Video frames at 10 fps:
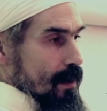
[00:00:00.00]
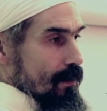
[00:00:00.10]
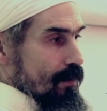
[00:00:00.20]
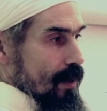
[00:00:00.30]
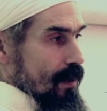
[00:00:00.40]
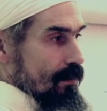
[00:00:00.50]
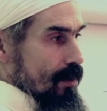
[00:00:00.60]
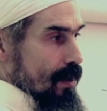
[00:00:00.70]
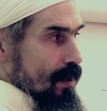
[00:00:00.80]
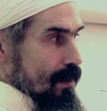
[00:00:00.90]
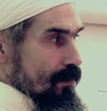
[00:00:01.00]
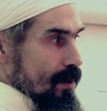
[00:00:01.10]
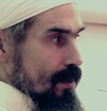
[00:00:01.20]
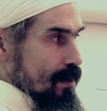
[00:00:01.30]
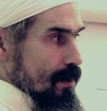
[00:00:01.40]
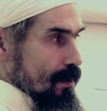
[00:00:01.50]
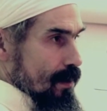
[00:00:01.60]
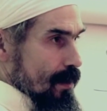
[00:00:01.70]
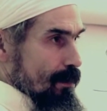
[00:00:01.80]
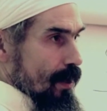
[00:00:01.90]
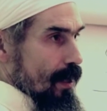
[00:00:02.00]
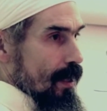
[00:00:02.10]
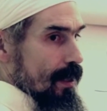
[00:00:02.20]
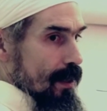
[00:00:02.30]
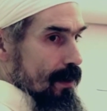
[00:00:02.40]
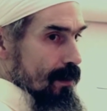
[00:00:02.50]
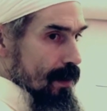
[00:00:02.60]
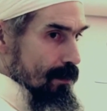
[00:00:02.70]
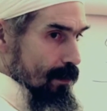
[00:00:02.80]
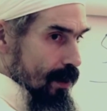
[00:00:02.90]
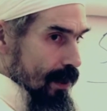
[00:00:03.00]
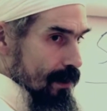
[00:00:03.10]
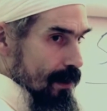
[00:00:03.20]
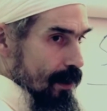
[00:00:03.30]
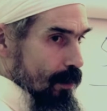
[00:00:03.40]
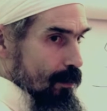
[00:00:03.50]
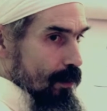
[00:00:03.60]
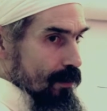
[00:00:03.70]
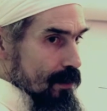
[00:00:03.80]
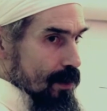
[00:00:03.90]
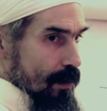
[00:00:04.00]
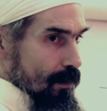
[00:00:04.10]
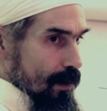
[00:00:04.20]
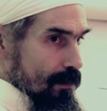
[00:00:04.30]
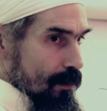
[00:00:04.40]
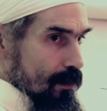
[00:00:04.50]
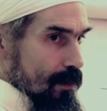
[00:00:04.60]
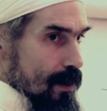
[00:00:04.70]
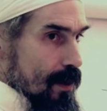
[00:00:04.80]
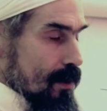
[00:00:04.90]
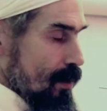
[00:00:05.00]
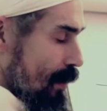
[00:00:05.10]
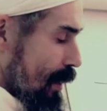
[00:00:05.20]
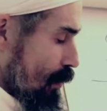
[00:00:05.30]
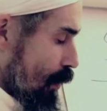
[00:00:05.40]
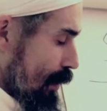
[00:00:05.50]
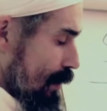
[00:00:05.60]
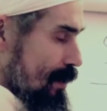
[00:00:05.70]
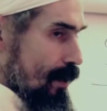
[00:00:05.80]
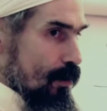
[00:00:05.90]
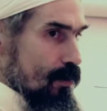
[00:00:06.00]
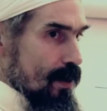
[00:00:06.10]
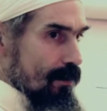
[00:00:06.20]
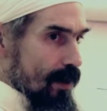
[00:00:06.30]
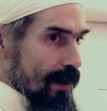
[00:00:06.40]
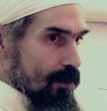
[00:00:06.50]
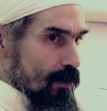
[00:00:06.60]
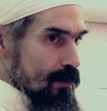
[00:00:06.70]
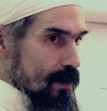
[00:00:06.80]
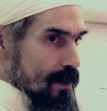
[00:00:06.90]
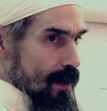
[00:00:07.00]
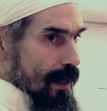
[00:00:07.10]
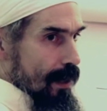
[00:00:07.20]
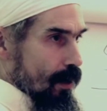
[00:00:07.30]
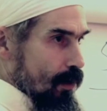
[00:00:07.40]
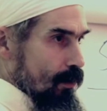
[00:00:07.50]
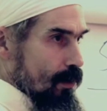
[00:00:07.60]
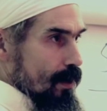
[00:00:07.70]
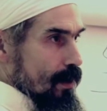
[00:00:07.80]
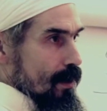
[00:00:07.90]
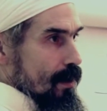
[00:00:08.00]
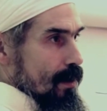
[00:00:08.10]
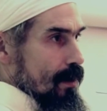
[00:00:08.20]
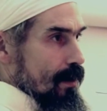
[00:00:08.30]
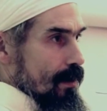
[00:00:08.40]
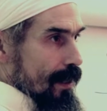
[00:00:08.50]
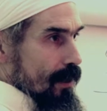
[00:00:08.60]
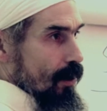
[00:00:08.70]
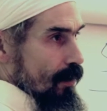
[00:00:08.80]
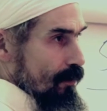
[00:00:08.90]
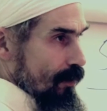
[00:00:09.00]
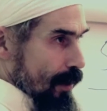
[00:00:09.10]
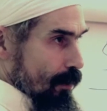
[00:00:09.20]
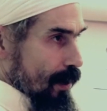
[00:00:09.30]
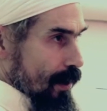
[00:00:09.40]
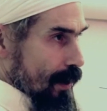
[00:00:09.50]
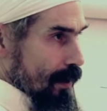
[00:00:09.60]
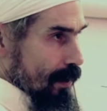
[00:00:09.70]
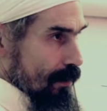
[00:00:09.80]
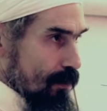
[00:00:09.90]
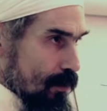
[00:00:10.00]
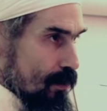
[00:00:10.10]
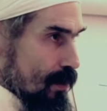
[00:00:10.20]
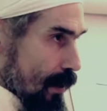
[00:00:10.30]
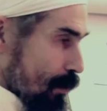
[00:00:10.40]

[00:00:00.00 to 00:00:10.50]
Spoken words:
If it's a deep healing, it might help on the soul level. So they're not exclusive levels. It's like, oh, they can't affect one another. Of course they